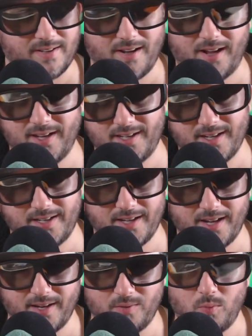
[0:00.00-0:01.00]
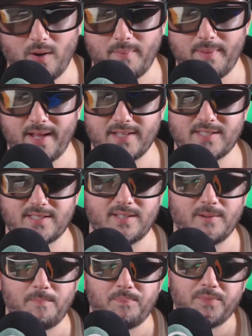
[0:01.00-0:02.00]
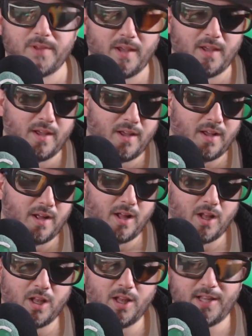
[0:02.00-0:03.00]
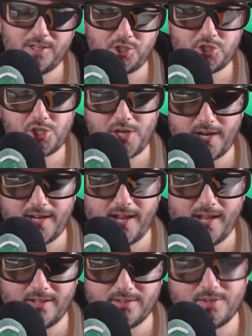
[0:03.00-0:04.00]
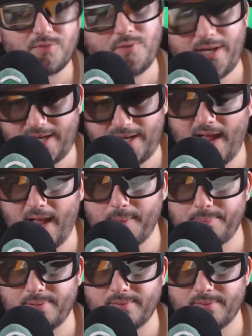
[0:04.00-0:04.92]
Ay yeah yeah, what a mess. Let's check out the recap